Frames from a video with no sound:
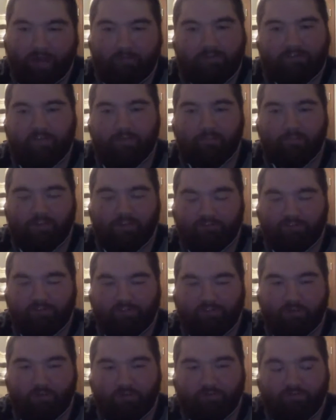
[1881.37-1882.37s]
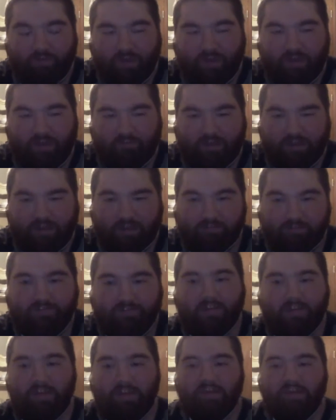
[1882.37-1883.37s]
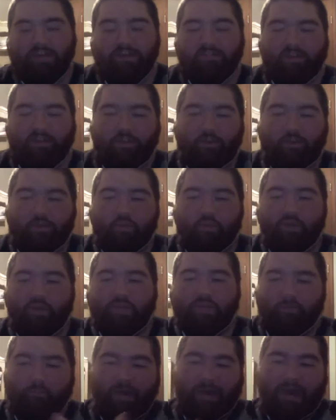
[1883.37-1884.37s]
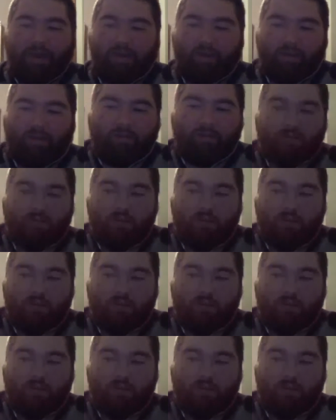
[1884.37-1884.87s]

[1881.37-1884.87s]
You see pitchers go in 5 innings because they don't want the batting